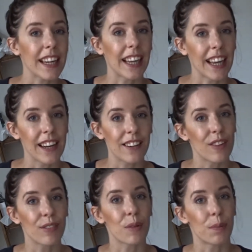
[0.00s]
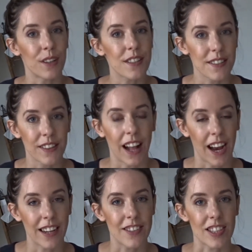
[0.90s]
care of your personal
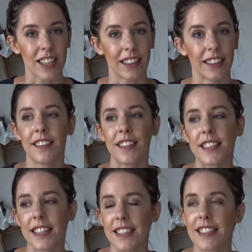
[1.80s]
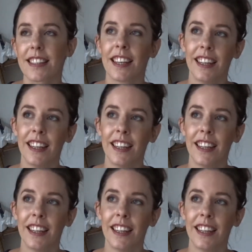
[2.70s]
hygiene. This is,